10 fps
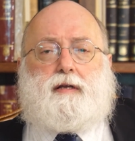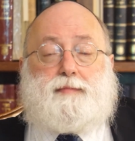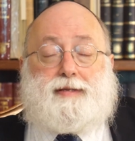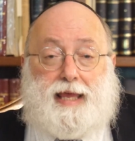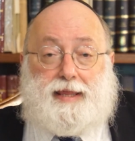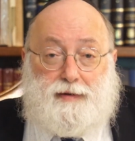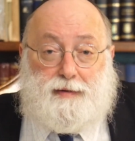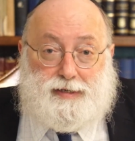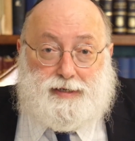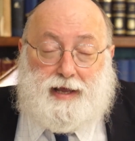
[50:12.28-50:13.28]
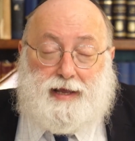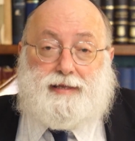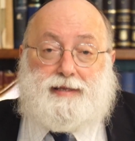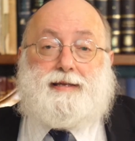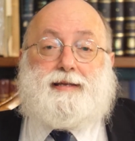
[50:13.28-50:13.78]
But then the Rebbe said,
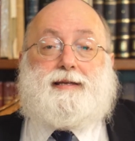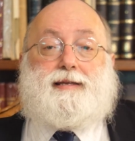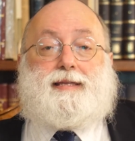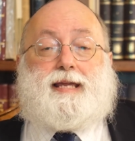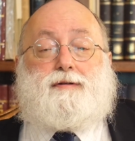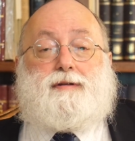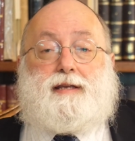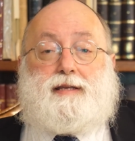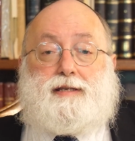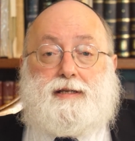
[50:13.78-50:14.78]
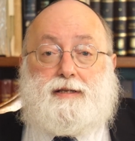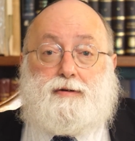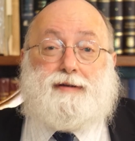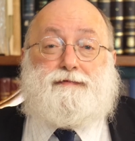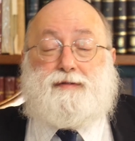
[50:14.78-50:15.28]
tikkun is
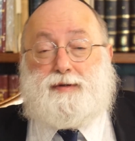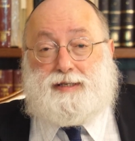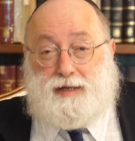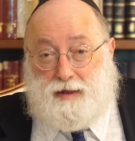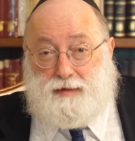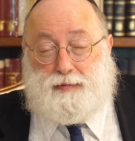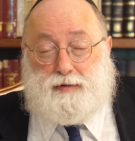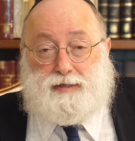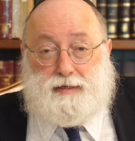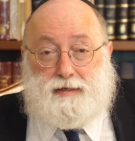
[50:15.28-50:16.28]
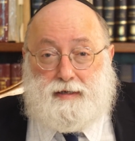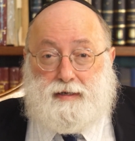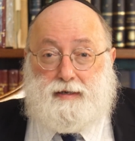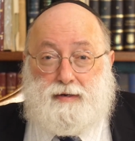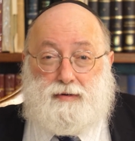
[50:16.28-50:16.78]
to influence another person
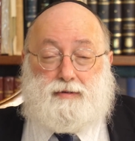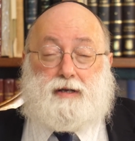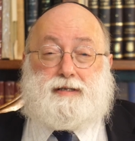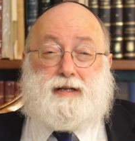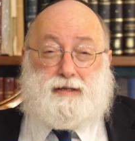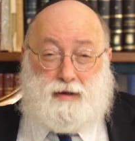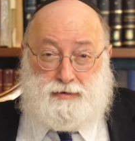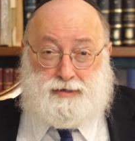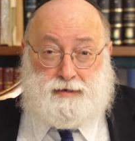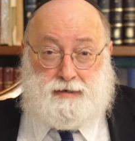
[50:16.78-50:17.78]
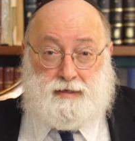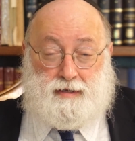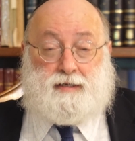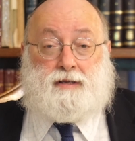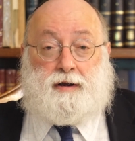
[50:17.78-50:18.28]
who doesn't eat kosher
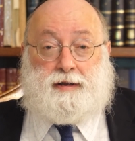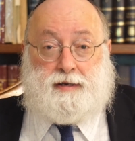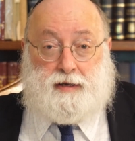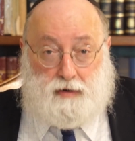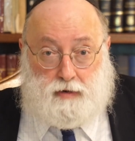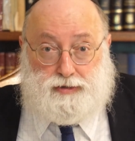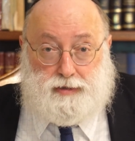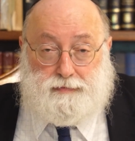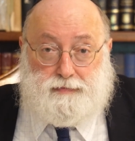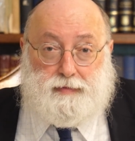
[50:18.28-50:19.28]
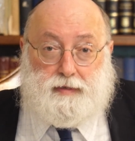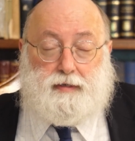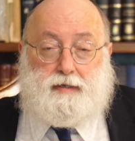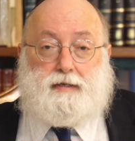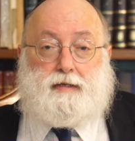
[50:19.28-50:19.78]
to start eating kosher.
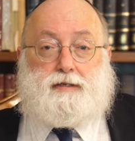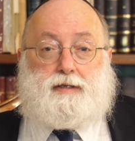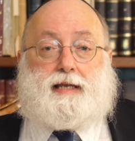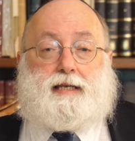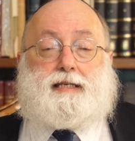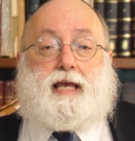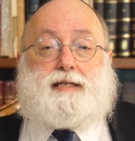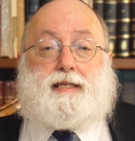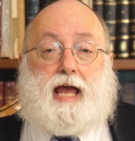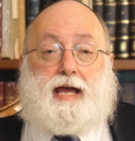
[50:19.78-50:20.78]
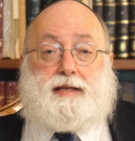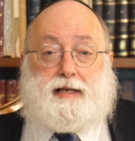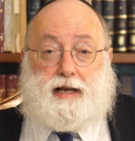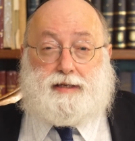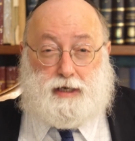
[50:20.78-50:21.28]
It's like he says in Tanya,
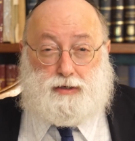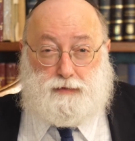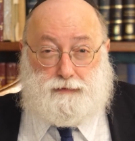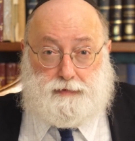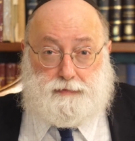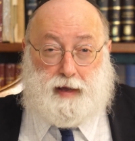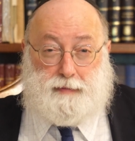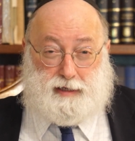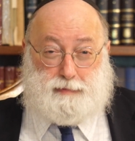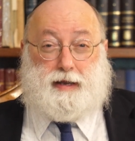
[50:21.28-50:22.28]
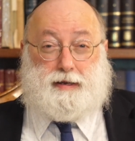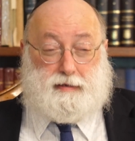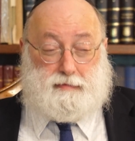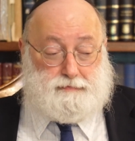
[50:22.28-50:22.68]
Geras HaTshuva, I'm explaining,